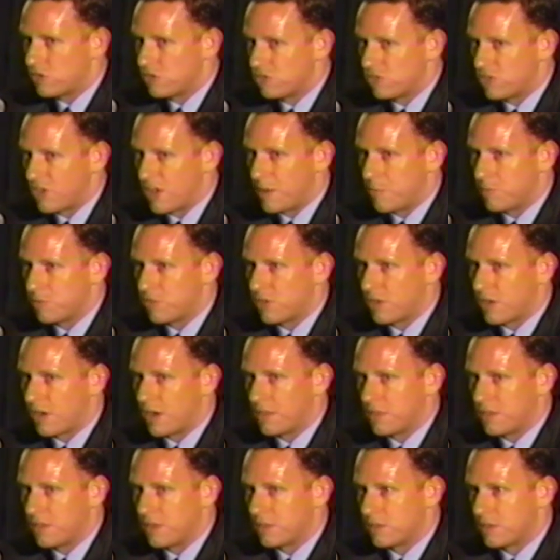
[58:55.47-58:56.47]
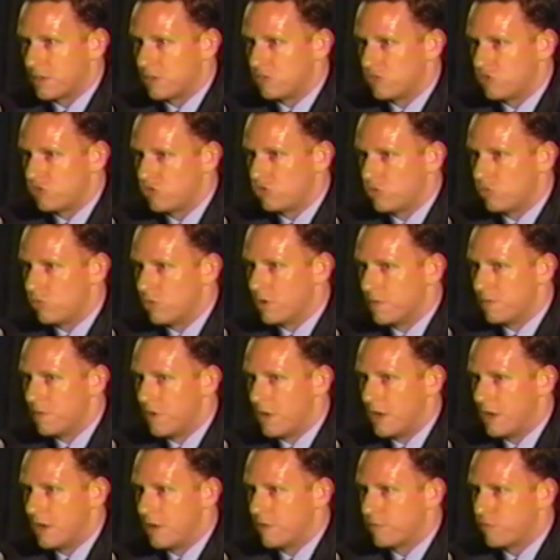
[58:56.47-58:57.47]
the same thing I think that is true of
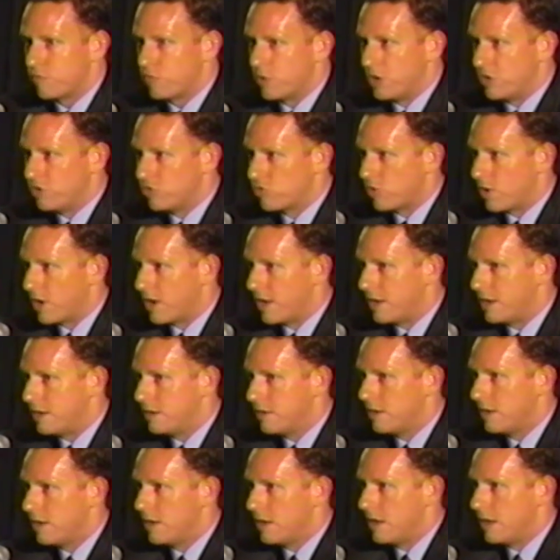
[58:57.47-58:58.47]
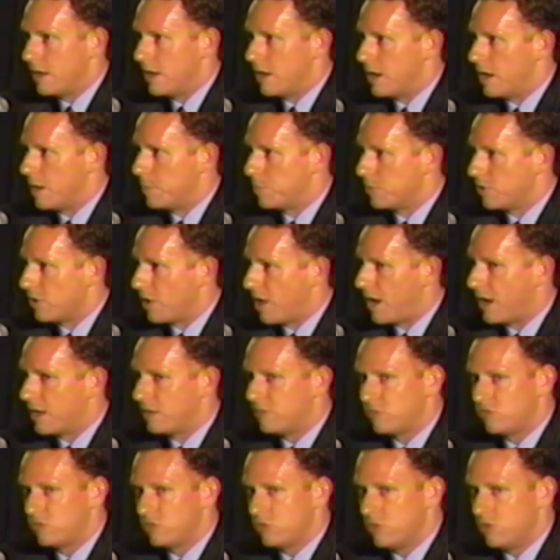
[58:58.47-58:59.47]
free trade
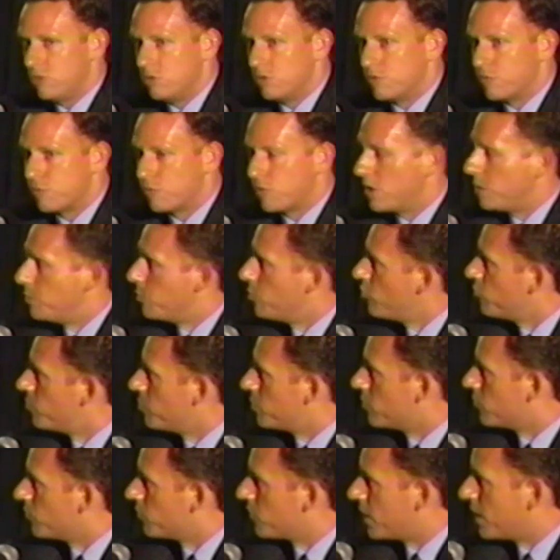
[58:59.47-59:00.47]
applies to the free movement of